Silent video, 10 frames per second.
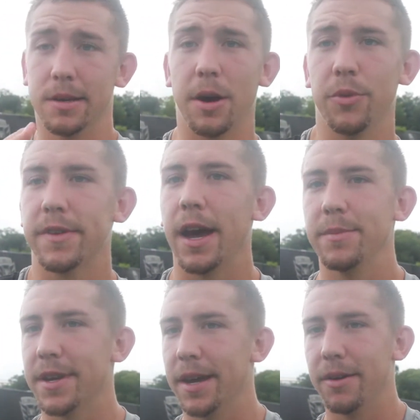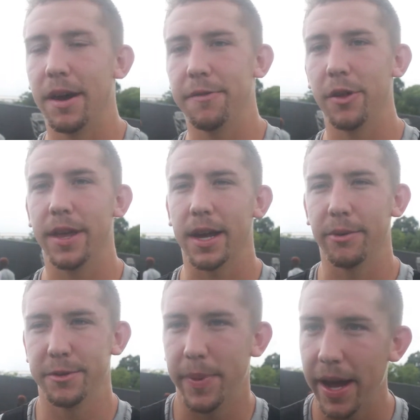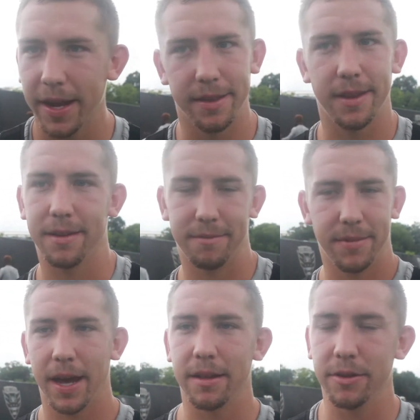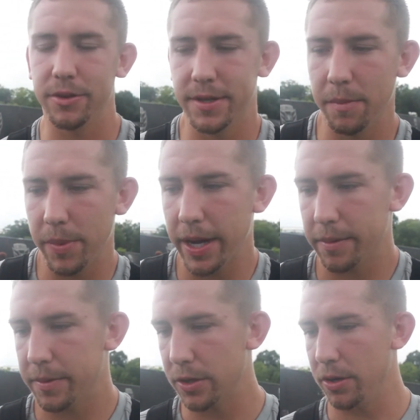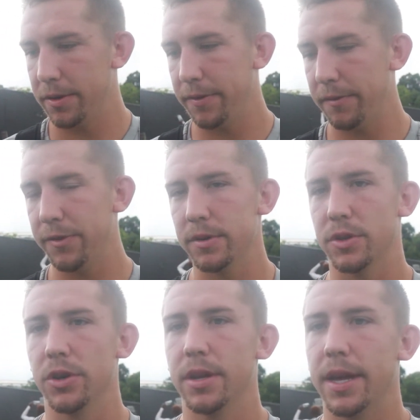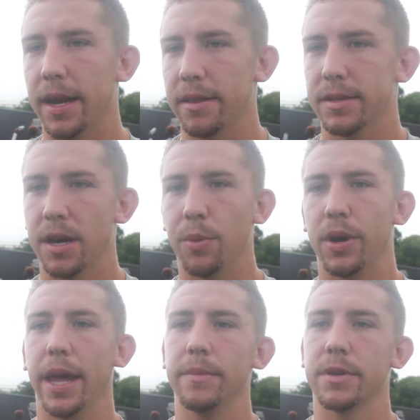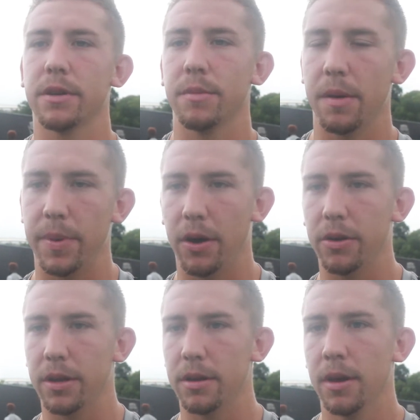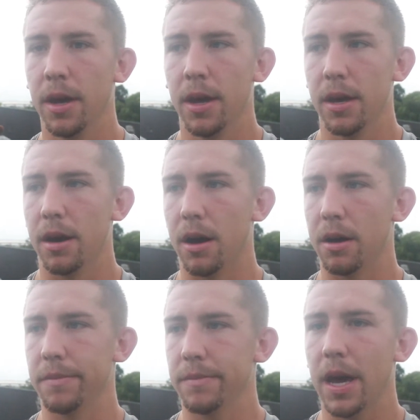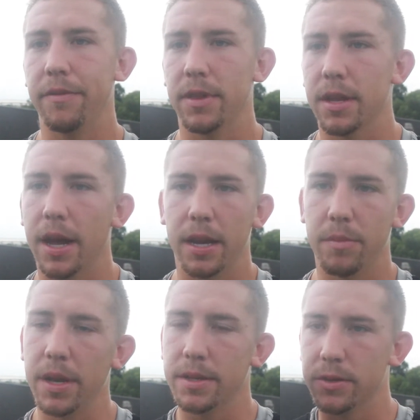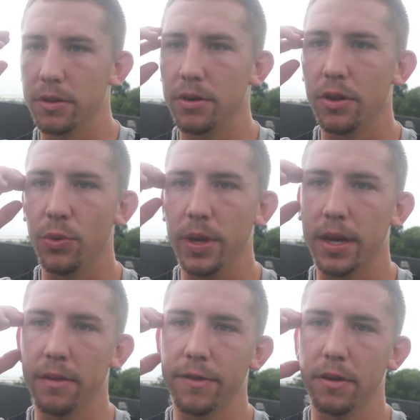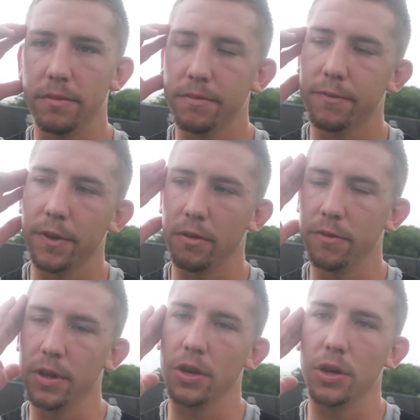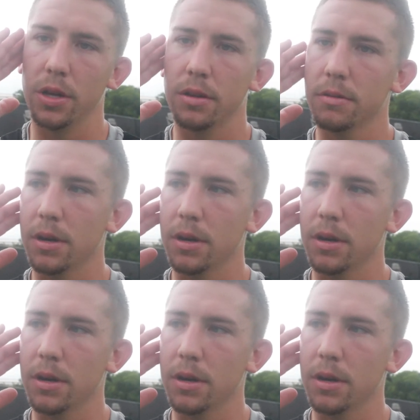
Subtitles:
a couple times I felt like I was back and then had a little setback. So it feels good getting these couple games under my belt, and having the 90 minutes on the weekend felt really good.